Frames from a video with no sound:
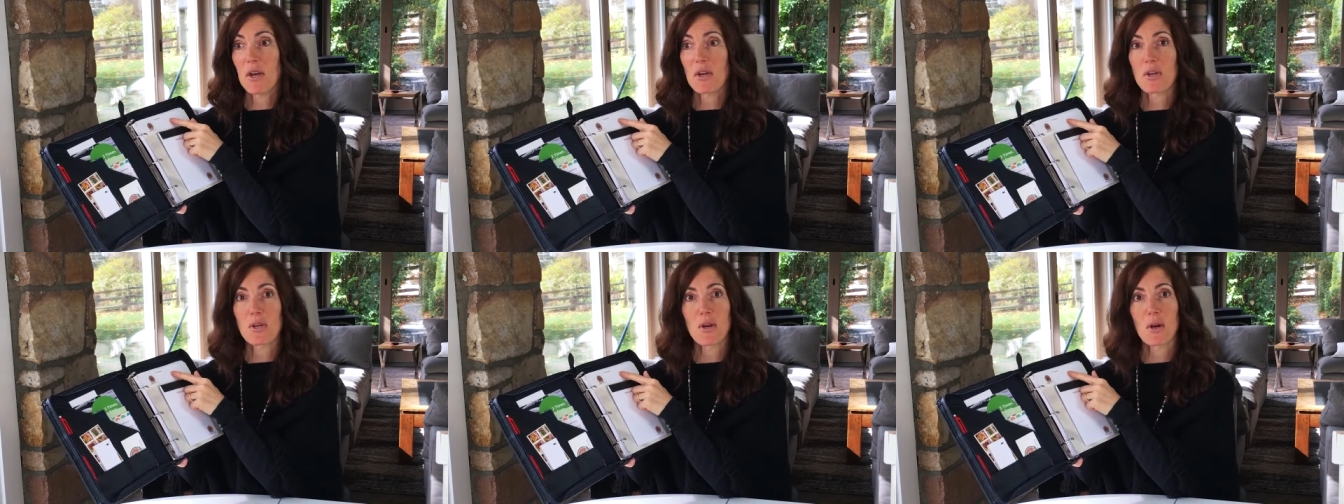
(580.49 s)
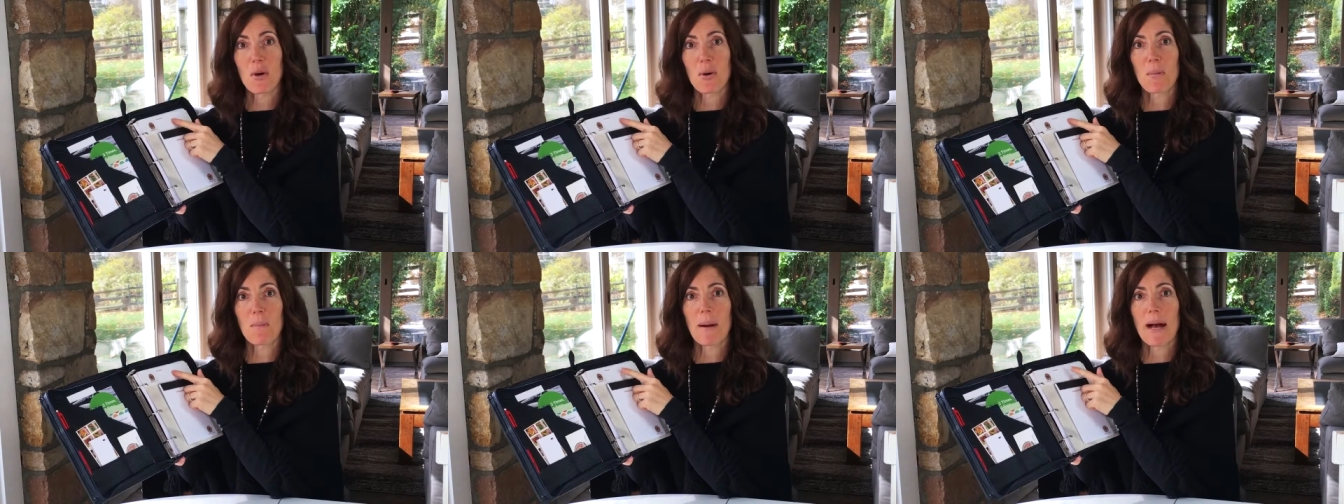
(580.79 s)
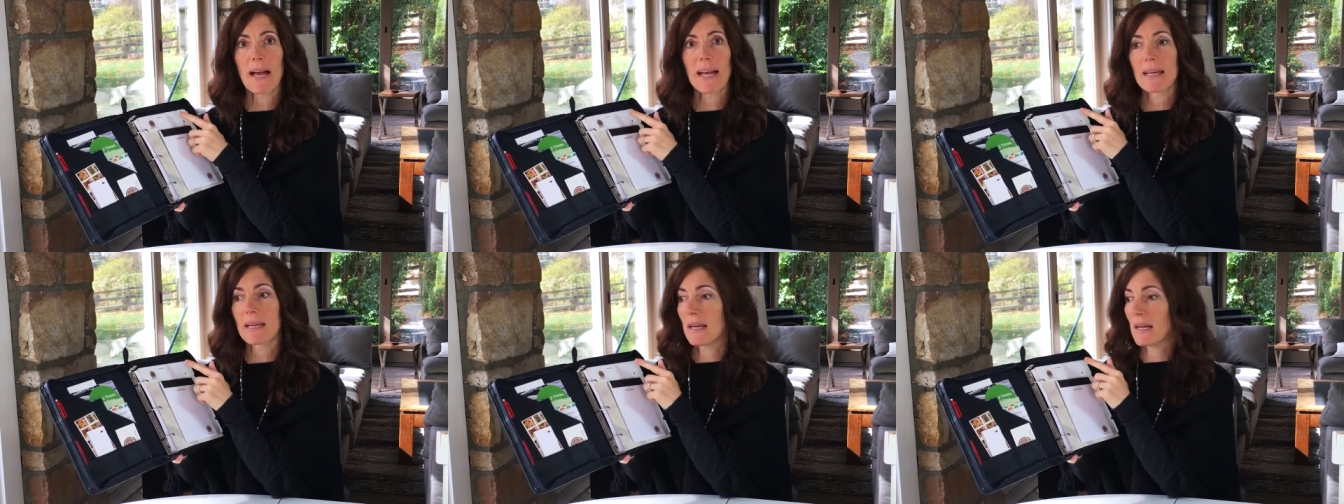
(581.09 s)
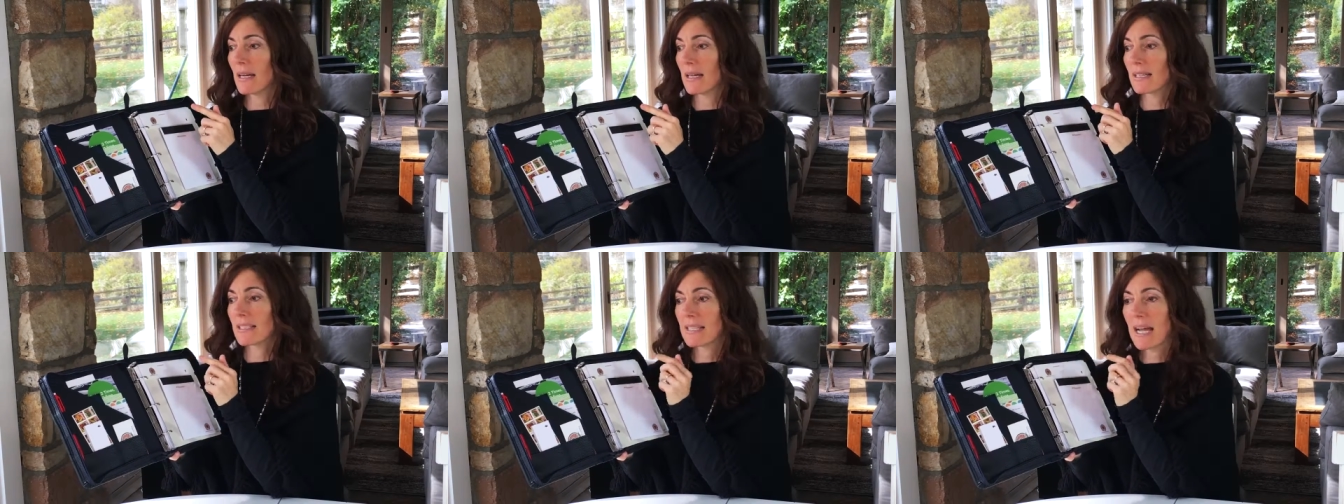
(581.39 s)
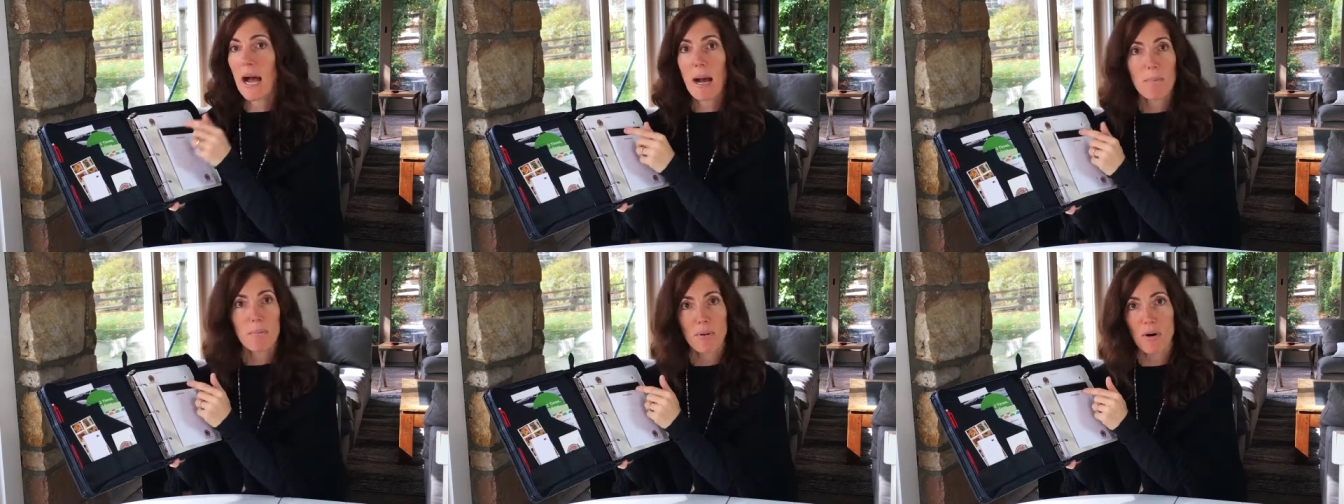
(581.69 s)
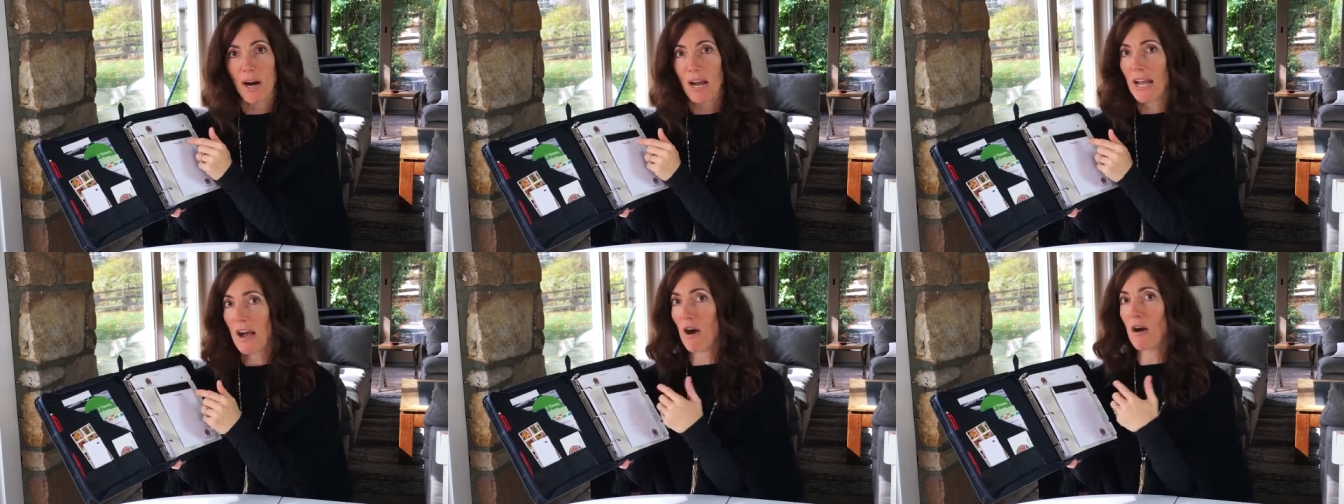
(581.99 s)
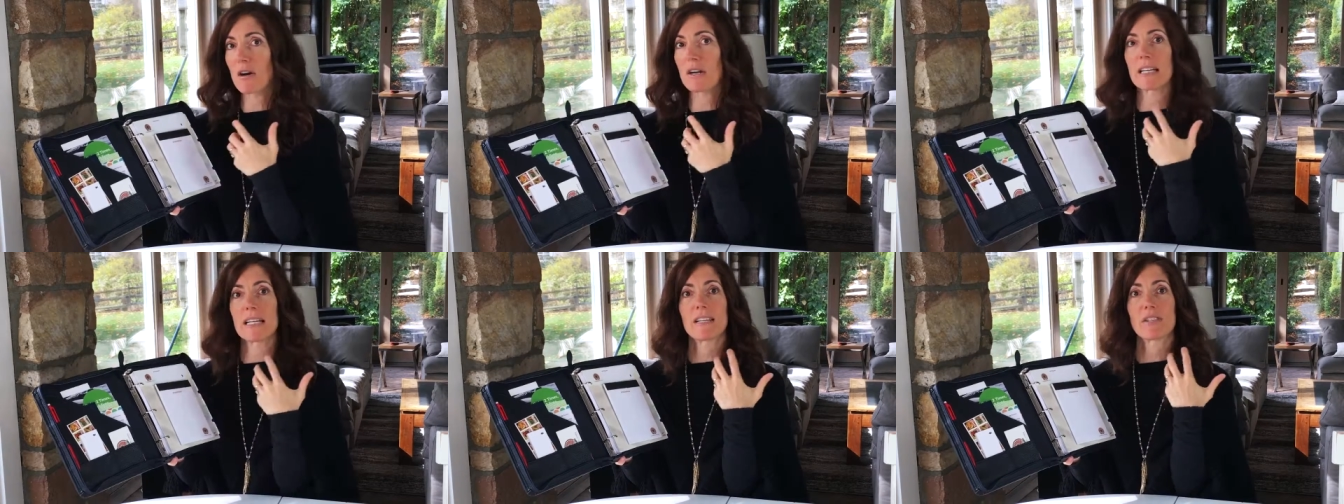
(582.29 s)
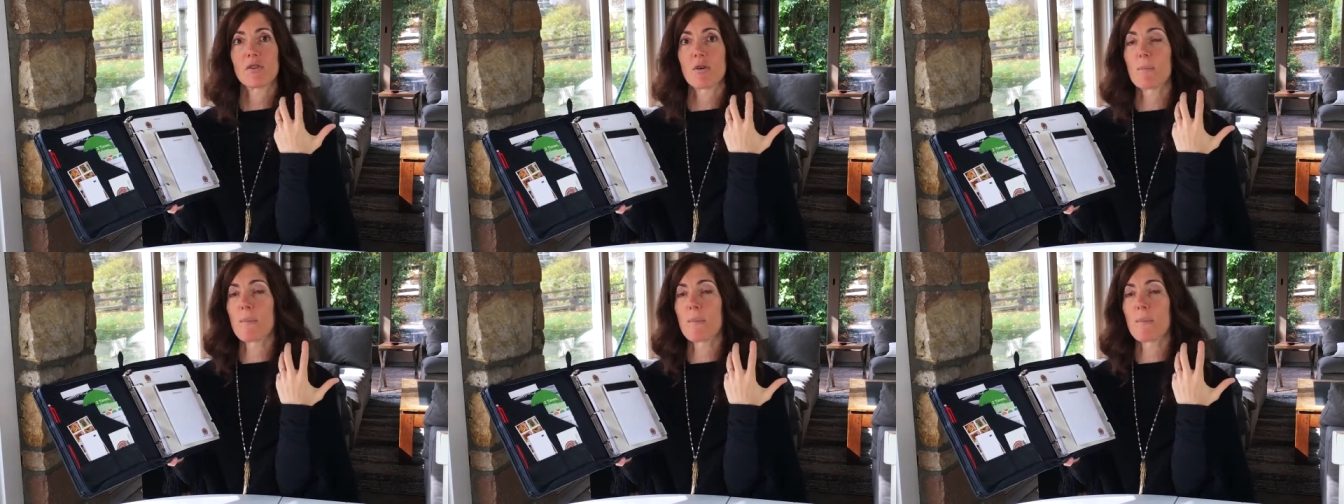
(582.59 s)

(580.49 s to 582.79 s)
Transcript: my top priorities